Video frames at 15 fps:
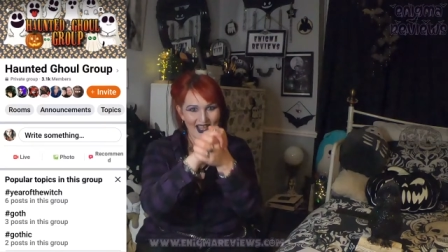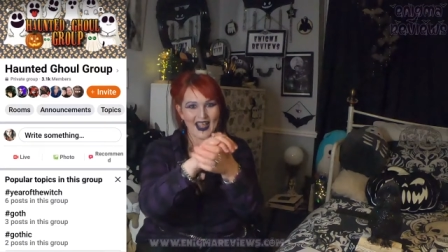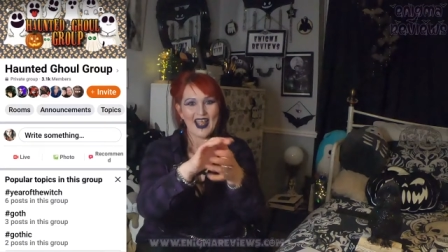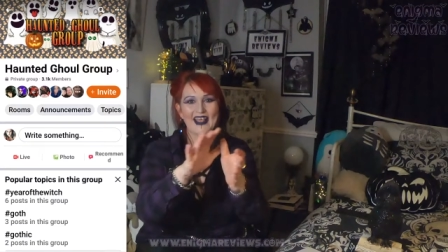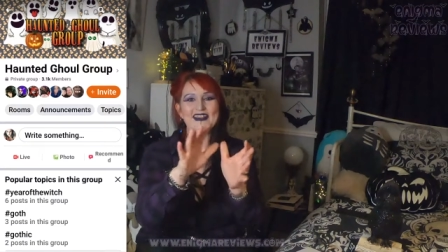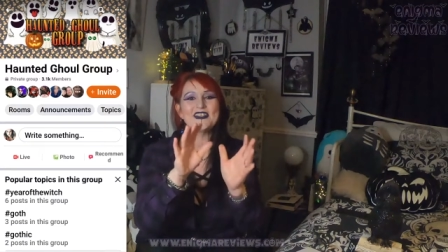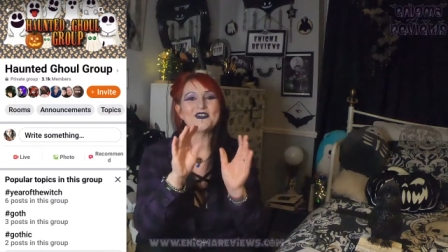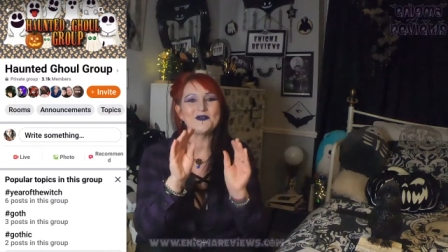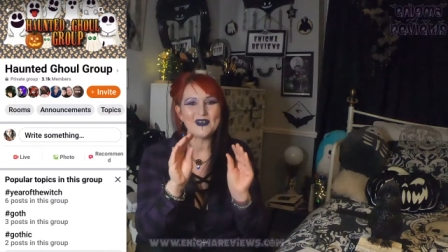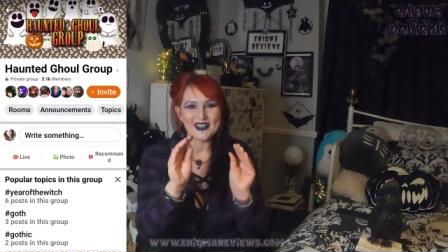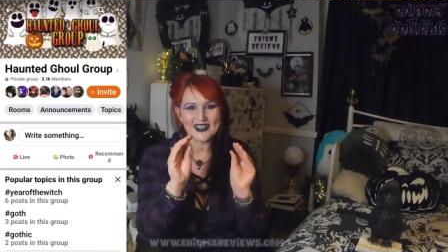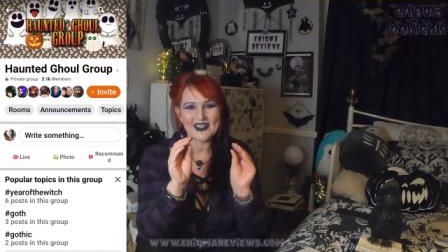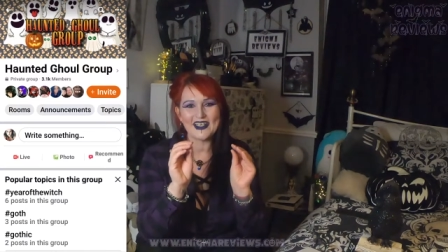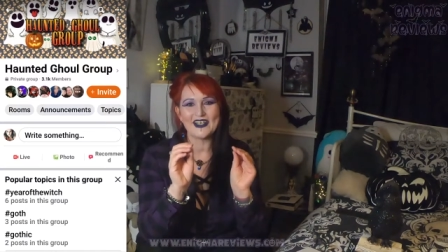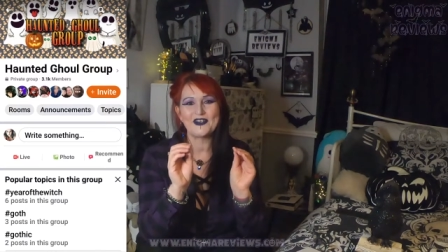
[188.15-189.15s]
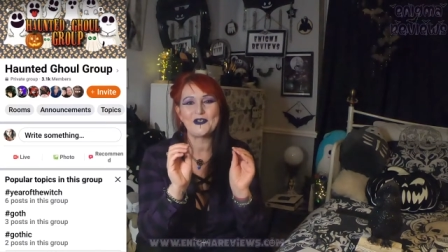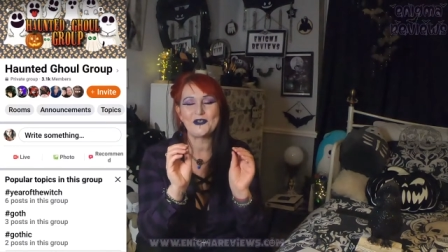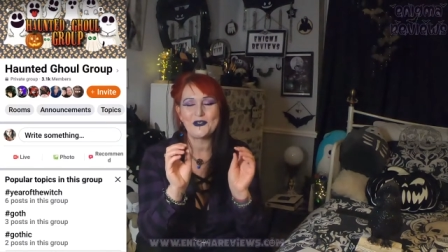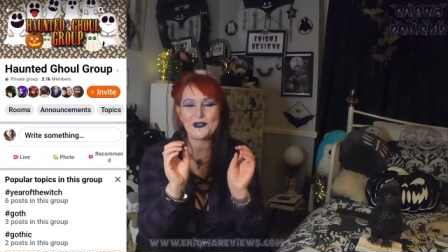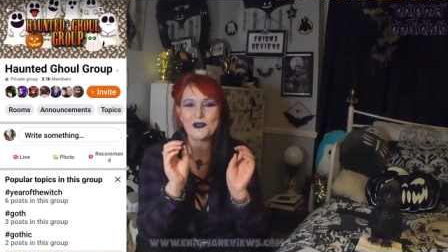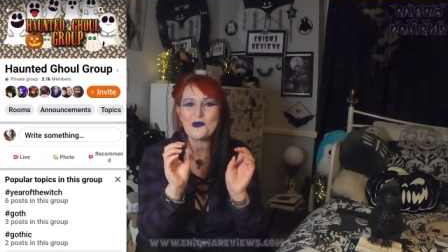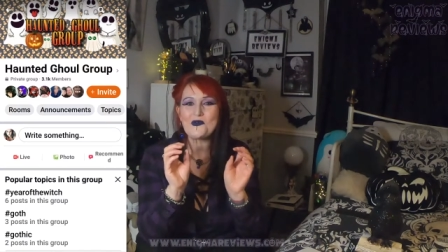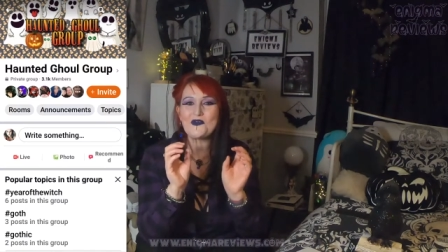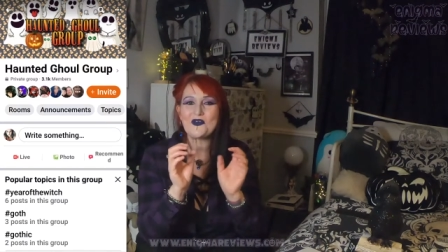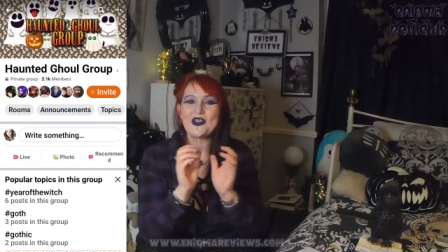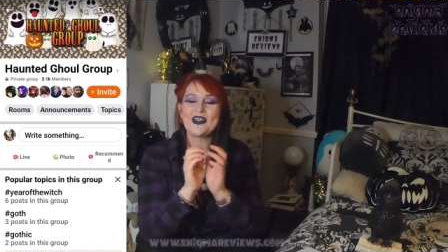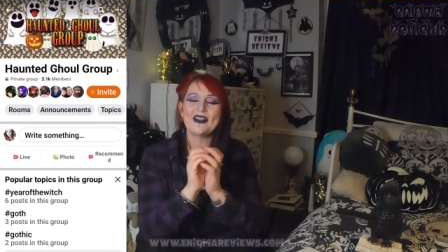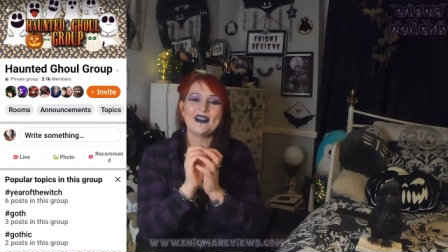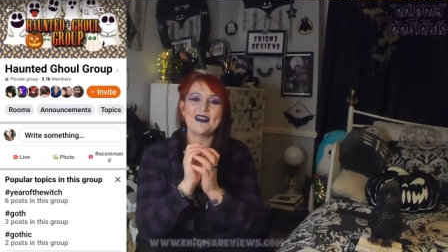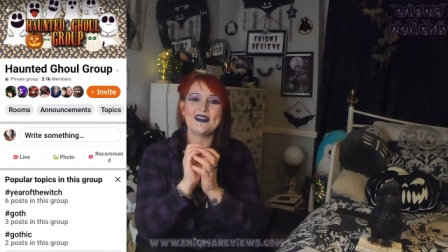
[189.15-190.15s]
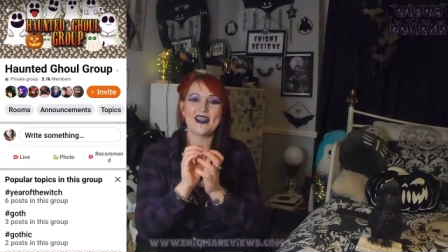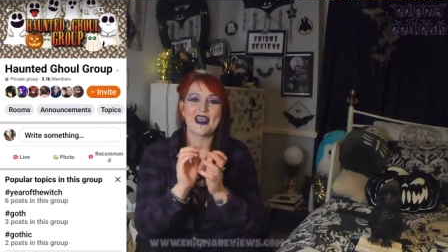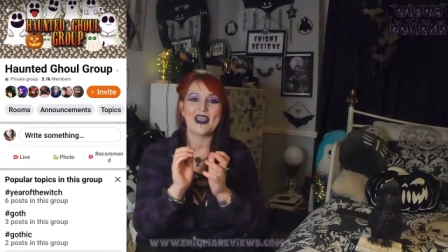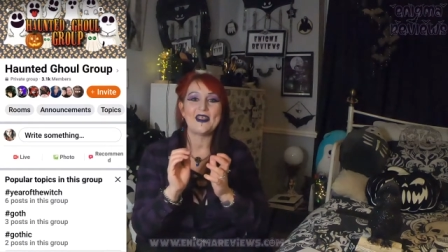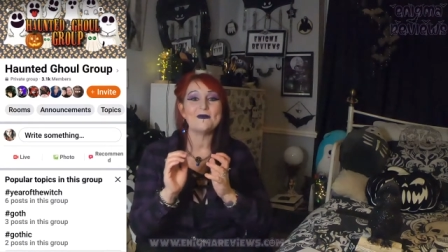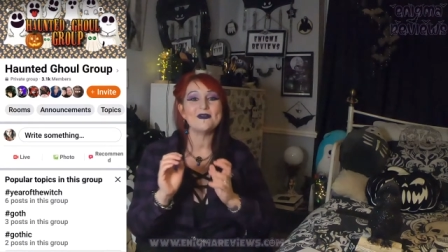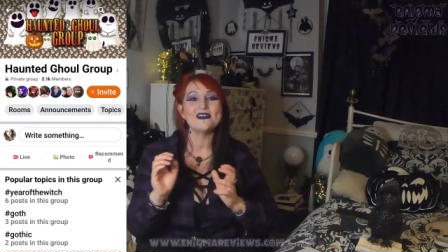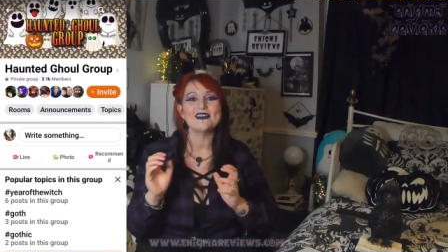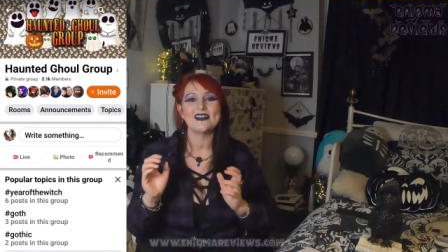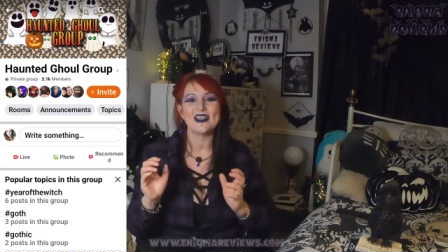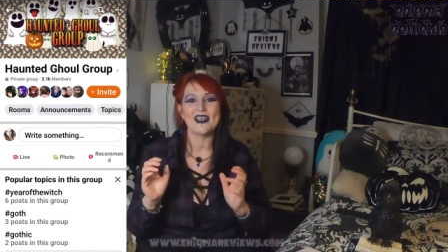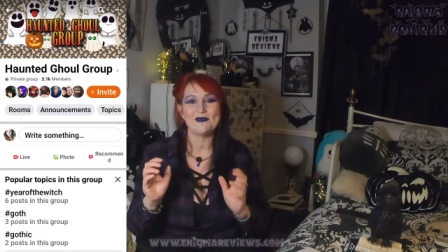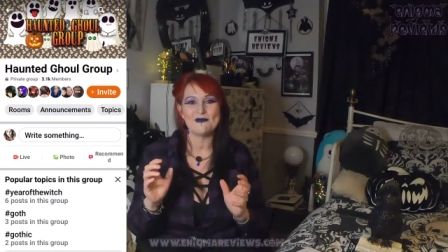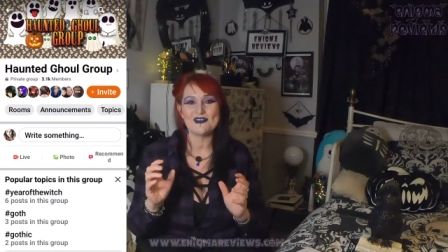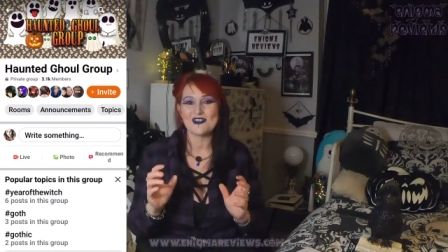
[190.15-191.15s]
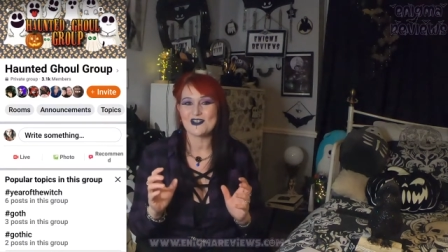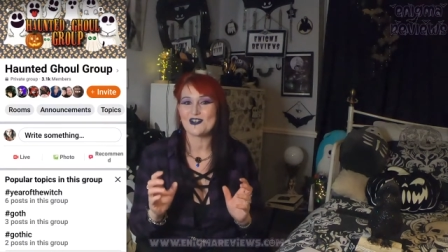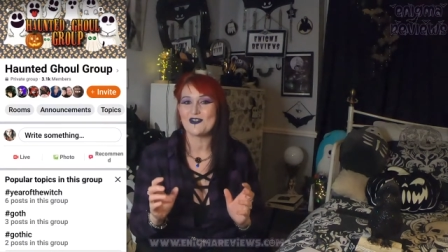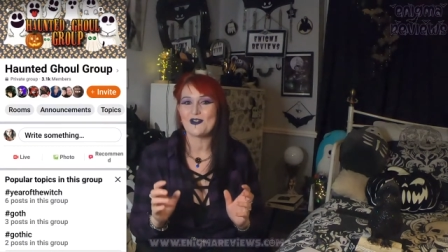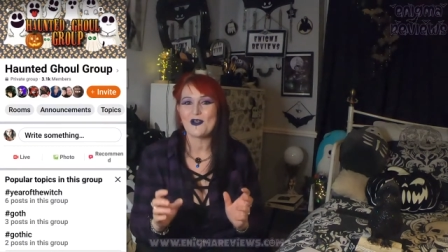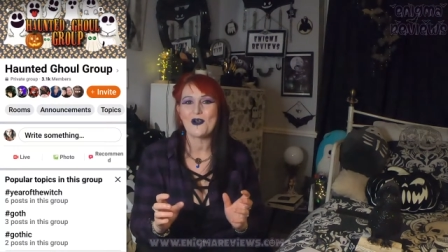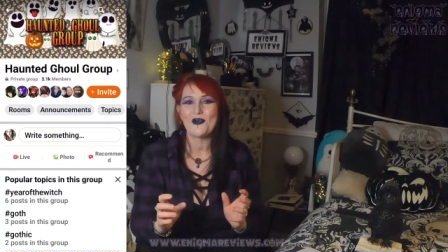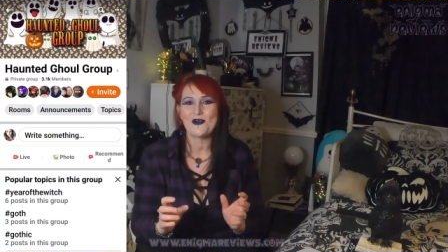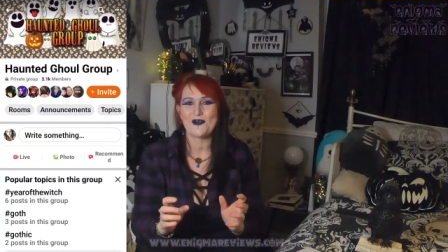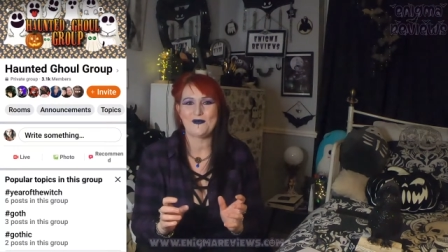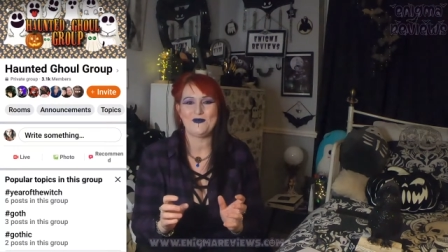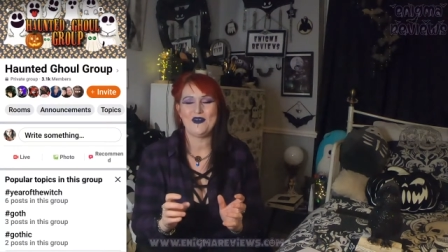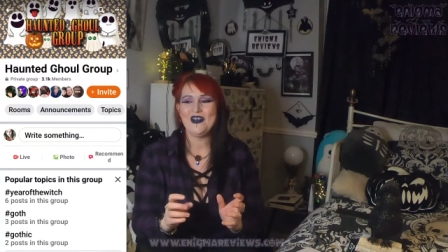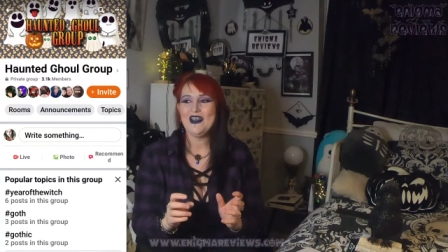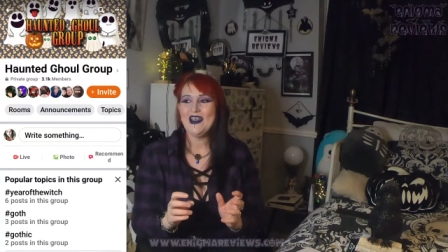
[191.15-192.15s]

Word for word: I had this really gut feeling that it was the globe.